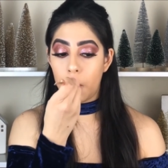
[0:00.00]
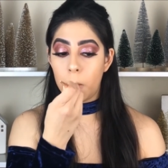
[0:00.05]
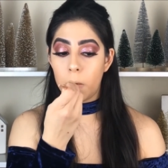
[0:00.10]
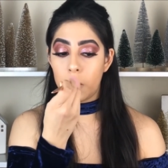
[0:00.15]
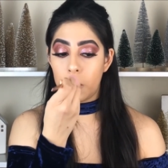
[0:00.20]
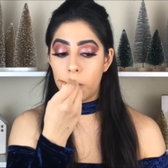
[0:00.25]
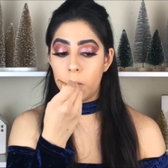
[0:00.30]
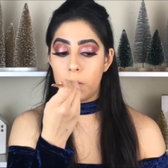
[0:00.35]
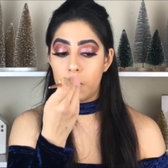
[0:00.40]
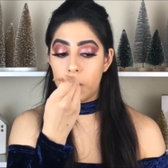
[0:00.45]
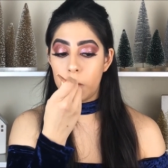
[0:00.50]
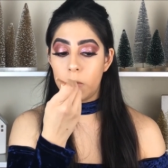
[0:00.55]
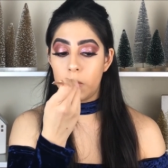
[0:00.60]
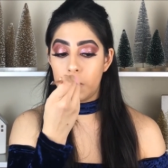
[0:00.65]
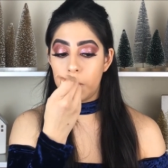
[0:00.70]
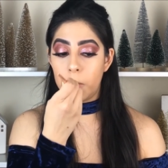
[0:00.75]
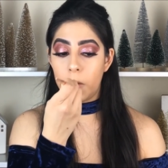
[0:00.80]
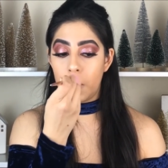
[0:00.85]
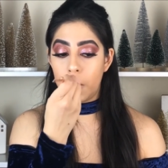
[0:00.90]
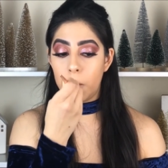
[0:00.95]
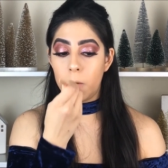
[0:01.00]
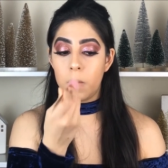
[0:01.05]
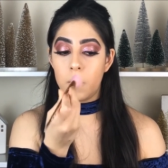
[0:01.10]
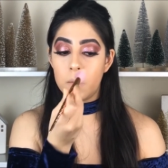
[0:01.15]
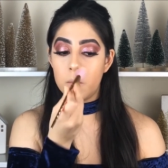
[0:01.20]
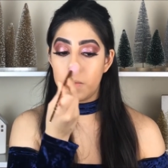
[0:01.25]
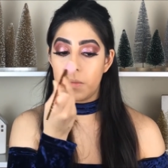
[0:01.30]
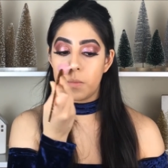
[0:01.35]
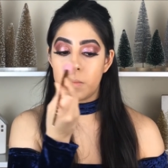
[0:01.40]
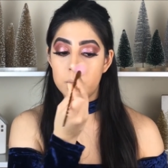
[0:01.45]
Cupid's bow,
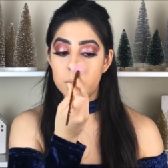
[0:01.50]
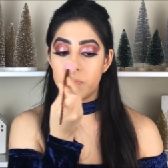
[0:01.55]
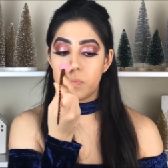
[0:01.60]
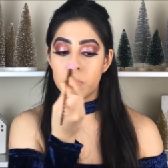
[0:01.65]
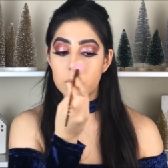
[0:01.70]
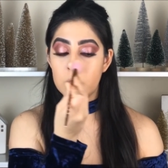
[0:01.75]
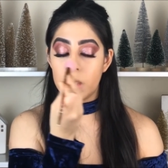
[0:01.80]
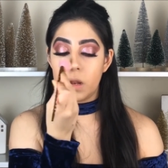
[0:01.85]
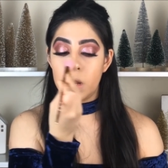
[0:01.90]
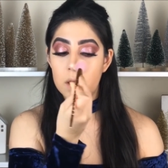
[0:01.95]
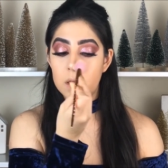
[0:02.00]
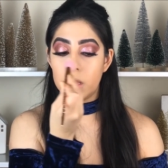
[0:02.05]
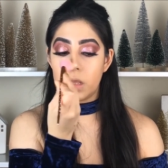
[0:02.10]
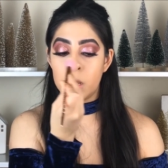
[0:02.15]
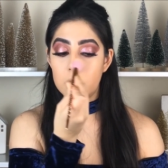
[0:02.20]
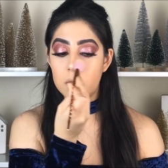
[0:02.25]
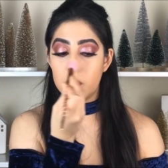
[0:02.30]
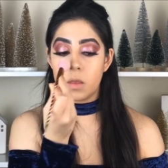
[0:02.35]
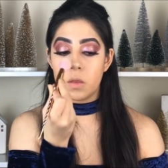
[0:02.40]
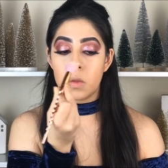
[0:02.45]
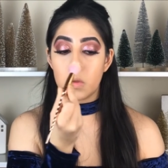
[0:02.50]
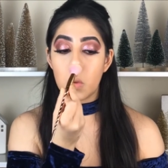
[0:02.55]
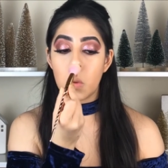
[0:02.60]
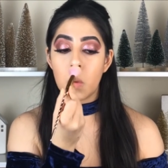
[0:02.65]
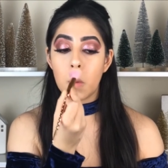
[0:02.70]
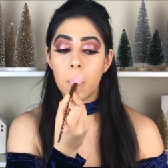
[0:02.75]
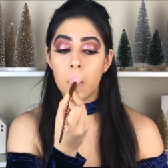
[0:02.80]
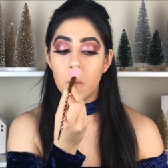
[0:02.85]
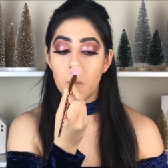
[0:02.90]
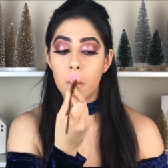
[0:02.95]
and la nariz,
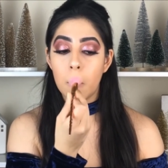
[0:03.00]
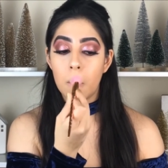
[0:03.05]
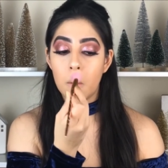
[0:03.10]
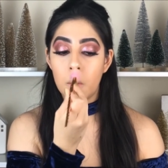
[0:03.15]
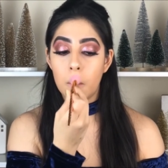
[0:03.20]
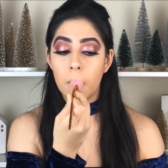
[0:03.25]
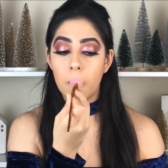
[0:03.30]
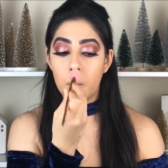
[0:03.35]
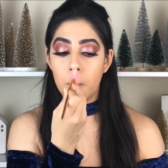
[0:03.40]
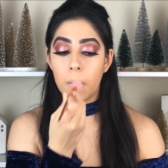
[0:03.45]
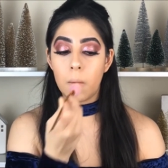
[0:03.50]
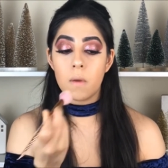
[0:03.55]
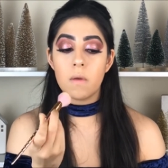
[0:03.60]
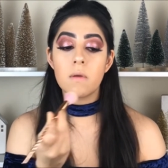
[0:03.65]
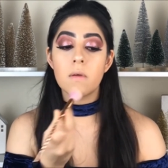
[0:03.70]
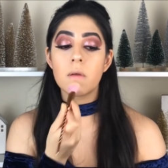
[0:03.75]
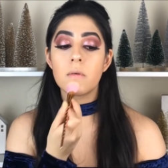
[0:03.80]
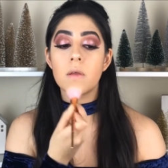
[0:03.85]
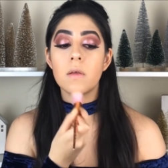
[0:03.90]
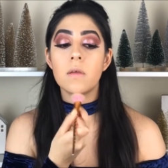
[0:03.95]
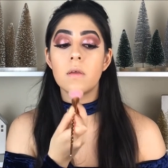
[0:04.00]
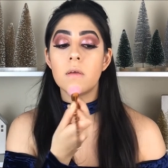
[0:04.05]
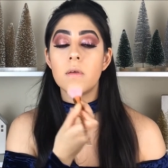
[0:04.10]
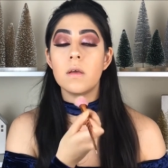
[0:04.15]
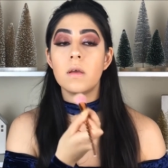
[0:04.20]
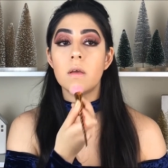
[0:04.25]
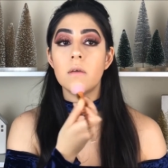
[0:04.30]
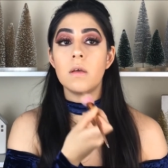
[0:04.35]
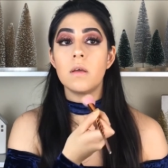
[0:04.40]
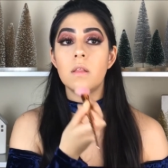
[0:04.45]

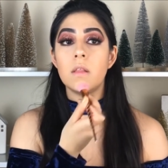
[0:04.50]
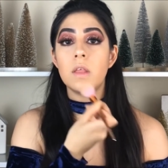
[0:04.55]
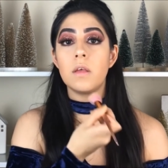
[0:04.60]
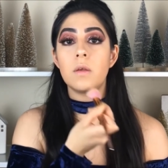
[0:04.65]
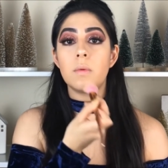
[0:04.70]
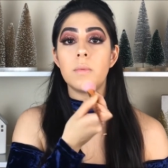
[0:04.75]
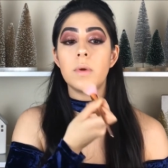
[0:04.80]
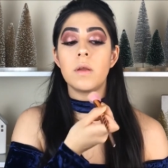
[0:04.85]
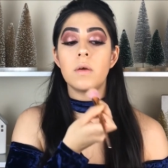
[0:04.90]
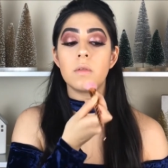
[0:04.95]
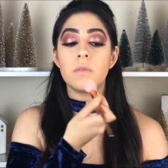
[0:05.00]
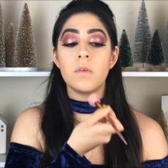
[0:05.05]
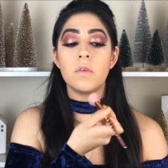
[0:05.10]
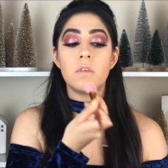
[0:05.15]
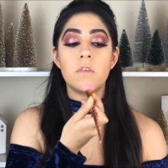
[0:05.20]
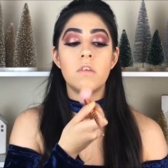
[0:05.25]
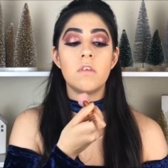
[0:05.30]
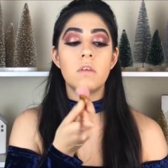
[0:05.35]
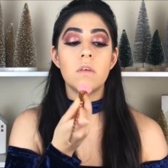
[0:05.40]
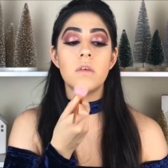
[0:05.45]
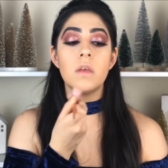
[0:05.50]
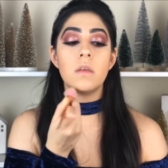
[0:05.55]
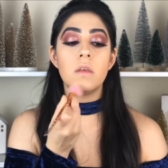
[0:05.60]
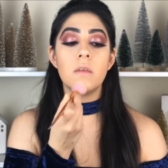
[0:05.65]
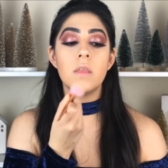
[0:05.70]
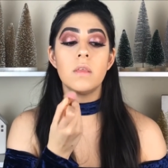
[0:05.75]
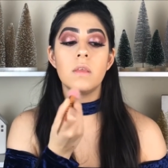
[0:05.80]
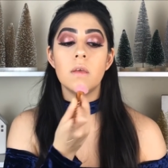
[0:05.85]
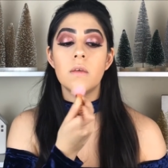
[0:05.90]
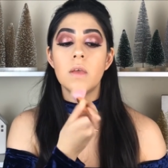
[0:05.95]
a little bit on the
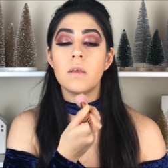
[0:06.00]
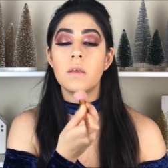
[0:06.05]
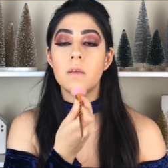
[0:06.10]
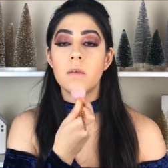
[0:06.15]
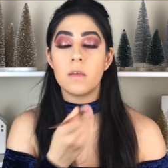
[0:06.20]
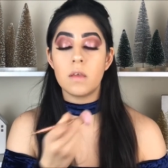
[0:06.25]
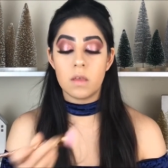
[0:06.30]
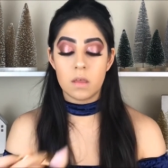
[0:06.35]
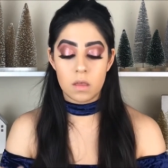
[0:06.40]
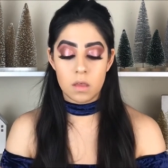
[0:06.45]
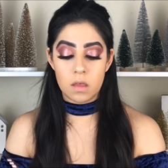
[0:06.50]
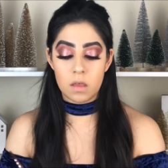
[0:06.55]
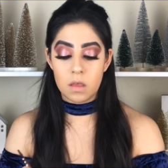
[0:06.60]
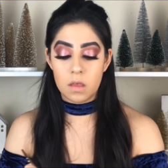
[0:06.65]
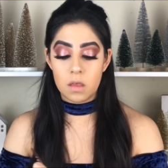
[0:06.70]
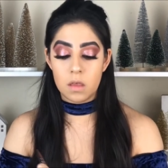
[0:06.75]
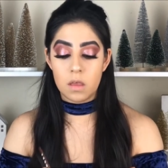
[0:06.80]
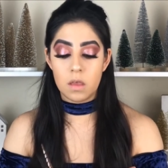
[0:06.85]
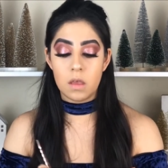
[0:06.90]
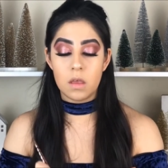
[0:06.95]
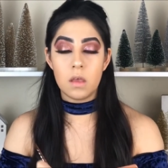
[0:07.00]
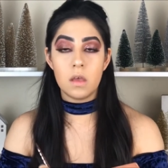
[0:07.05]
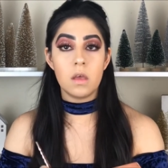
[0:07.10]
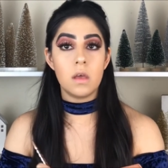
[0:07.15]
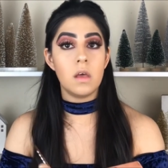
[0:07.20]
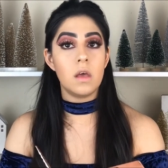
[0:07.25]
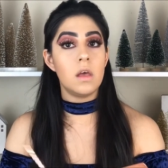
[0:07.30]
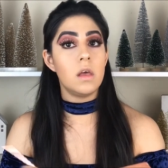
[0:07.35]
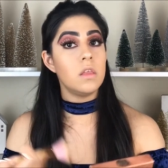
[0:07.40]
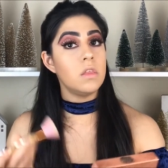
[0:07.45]
chin,
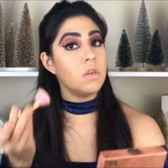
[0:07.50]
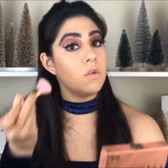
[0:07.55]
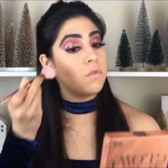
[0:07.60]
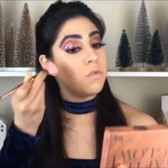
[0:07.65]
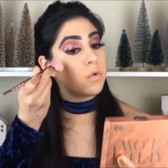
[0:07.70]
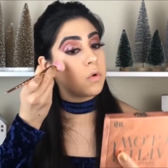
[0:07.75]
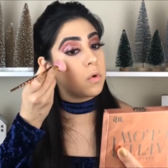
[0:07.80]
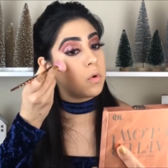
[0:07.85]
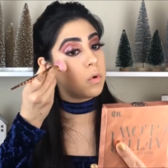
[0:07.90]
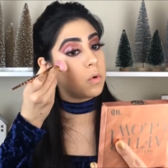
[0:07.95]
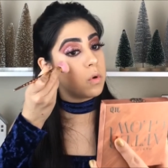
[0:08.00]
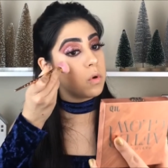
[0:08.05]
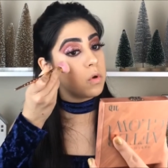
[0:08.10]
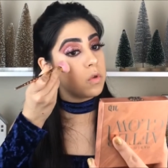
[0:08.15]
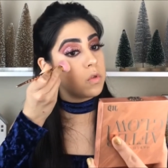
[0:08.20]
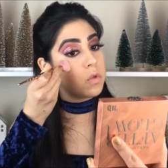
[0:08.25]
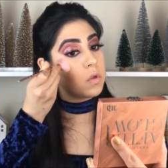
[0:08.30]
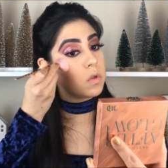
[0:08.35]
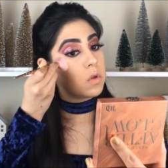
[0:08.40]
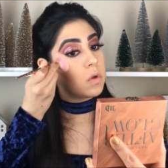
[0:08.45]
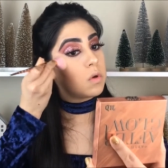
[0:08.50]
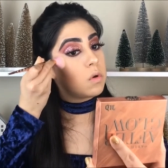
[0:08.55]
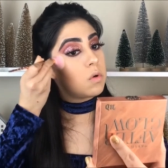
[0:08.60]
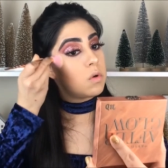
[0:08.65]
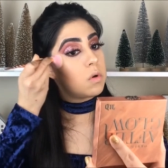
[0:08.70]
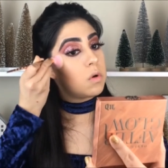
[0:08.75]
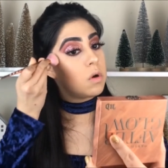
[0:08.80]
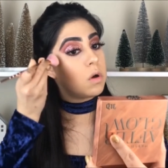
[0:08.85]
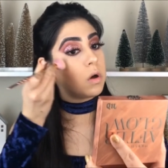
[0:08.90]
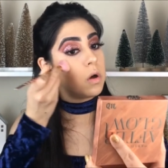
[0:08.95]
and of course
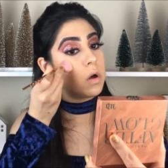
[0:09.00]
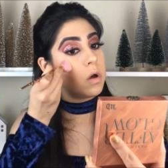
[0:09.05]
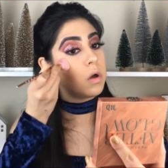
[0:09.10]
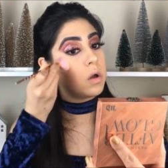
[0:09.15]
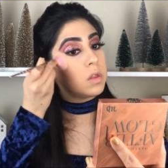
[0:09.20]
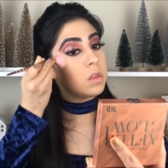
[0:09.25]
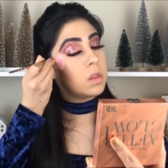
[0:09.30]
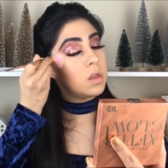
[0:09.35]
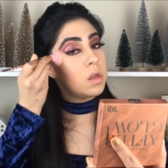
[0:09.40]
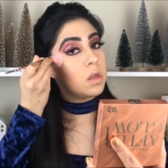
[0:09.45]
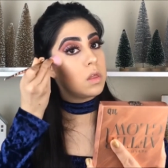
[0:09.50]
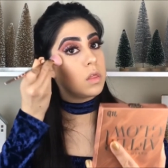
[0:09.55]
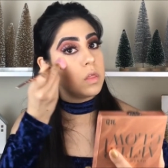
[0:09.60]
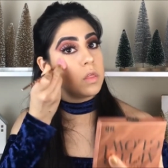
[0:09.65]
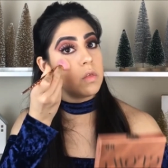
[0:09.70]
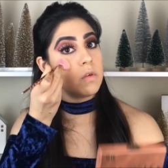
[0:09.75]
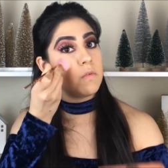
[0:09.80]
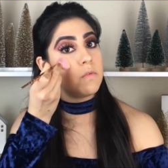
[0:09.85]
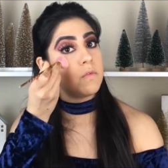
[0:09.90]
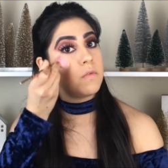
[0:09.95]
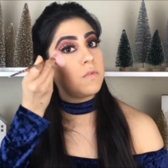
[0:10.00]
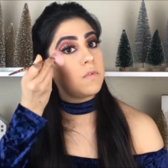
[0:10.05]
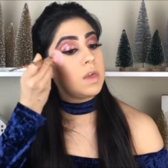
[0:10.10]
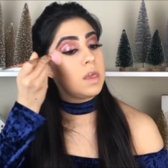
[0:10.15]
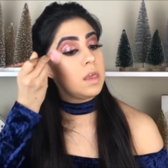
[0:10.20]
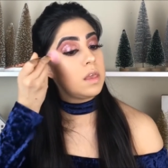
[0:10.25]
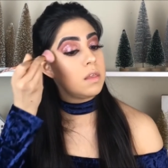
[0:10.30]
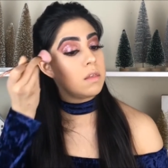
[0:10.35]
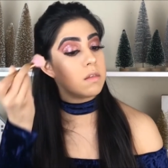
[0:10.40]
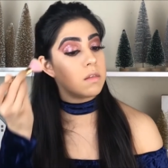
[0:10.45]
on the
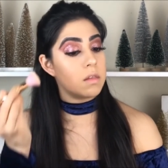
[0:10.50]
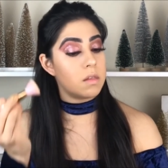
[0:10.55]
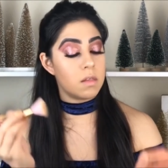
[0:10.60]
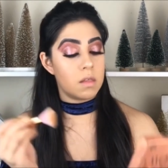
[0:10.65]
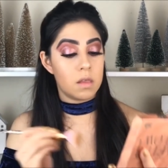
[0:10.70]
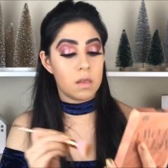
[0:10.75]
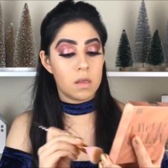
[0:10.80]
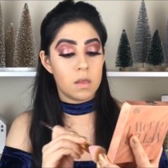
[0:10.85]
face.